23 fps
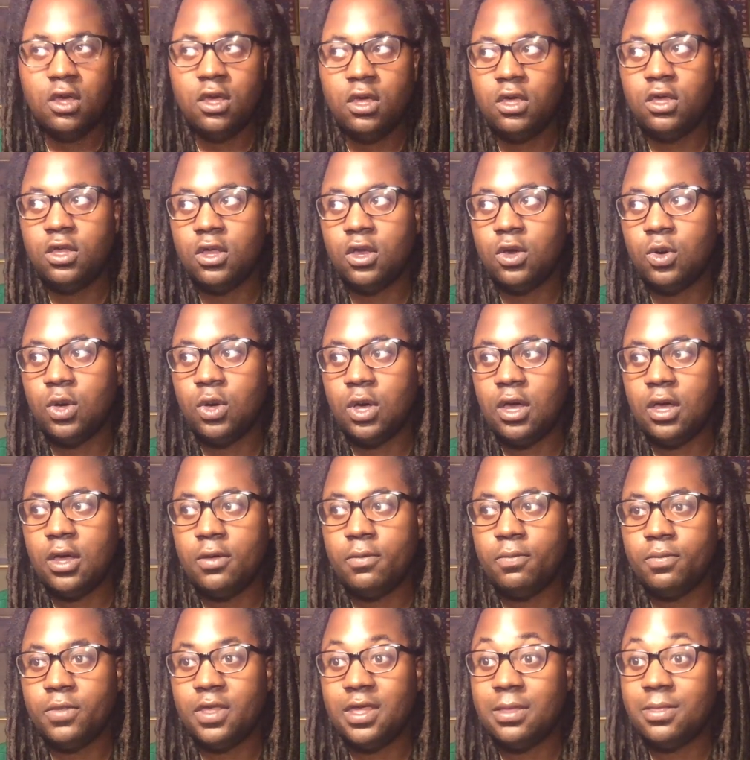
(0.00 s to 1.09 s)
You know,
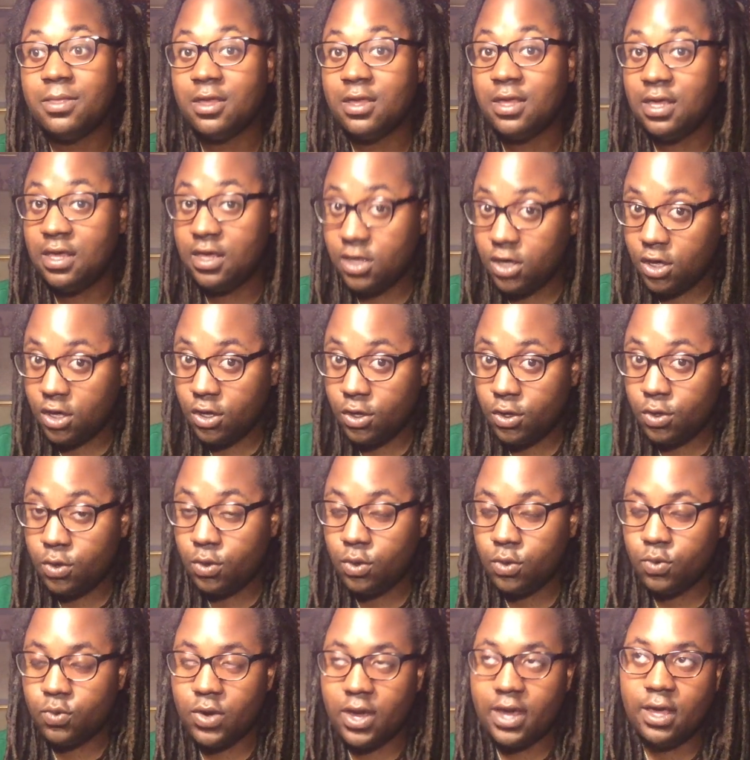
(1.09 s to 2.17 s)
um, the ego,
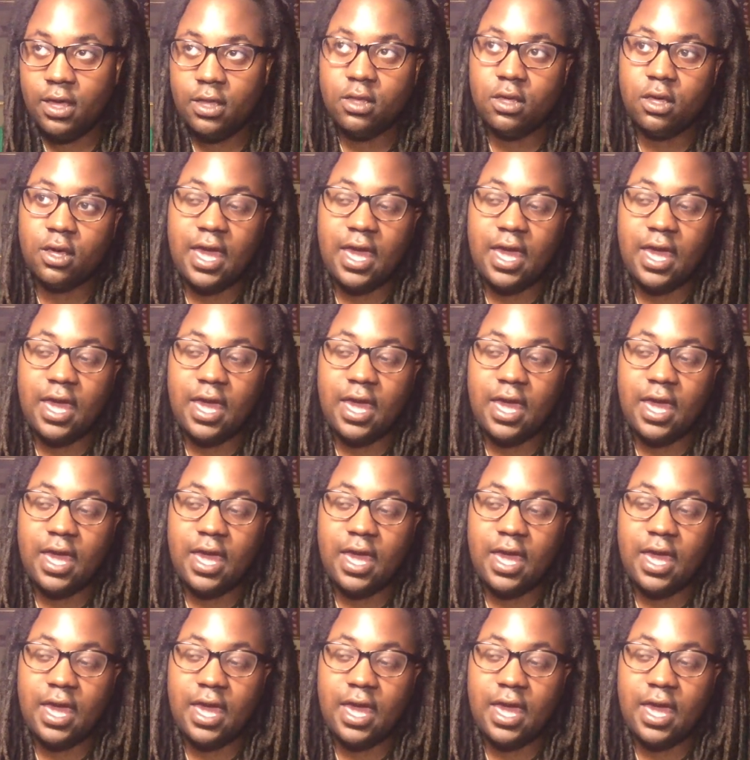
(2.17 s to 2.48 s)
right?